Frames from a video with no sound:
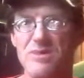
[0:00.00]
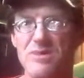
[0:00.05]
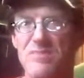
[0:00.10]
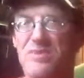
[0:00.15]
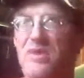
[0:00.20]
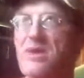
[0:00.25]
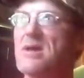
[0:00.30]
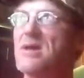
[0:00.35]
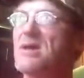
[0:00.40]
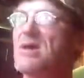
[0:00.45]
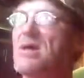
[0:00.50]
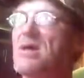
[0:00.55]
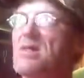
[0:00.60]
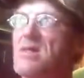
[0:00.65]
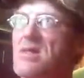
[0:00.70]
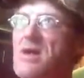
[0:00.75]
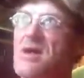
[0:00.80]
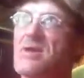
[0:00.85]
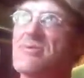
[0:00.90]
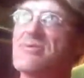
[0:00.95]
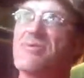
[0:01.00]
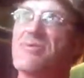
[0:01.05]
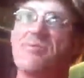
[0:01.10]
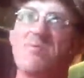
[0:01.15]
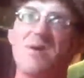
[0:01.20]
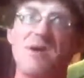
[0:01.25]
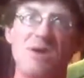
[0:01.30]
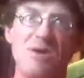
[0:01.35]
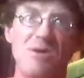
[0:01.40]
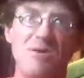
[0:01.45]
plant a lot of
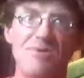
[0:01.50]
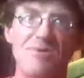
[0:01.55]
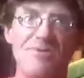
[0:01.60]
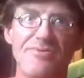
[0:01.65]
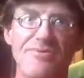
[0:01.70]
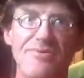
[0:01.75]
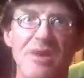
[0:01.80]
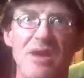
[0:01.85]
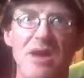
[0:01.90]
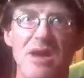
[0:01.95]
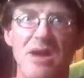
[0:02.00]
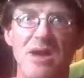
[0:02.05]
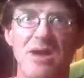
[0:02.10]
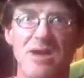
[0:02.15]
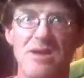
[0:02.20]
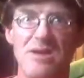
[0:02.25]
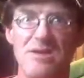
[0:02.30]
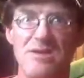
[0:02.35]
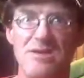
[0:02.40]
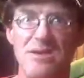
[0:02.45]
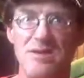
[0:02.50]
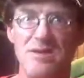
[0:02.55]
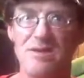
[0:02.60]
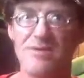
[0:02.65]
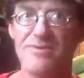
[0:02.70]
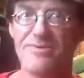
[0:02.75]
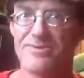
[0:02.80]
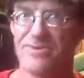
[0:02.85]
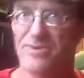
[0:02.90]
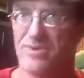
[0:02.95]
tomatoes and
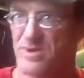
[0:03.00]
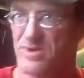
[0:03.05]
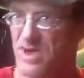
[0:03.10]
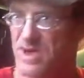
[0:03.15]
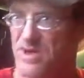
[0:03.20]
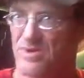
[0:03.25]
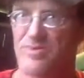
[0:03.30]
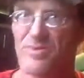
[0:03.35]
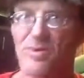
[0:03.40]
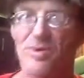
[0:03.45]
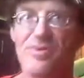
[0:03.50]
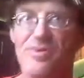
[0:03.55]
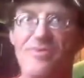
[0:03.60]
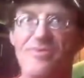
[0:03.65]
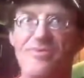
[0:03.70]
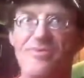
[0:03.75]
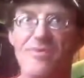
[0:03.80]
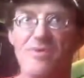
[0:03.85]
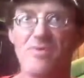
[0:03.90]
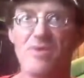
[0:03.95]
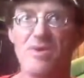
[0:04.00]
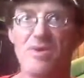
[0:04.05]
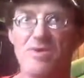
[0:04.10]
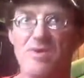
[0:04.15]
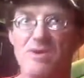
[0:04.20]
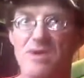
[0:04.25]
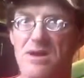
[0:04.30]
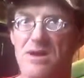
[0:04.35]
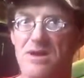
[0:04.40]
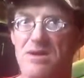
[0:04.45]
still have rows to
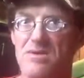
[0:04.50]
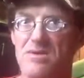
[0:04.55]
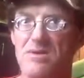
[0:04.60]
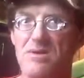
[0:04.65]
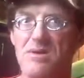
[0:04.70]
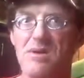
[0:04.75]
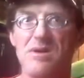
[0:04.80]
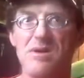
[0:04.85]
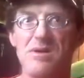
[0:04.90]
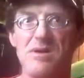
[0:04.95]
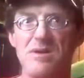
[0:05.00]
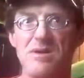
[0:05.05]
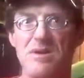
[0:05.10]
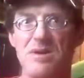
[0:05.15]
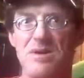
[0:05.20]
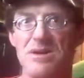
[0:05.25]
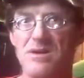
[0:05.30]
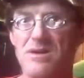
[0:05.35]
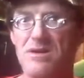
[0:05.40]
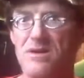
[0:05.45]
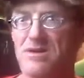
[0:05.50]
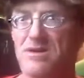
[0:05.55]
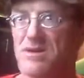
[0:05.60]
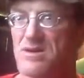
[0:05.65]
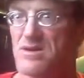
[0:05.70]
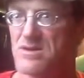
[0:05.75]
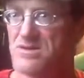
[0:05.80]
walk down, and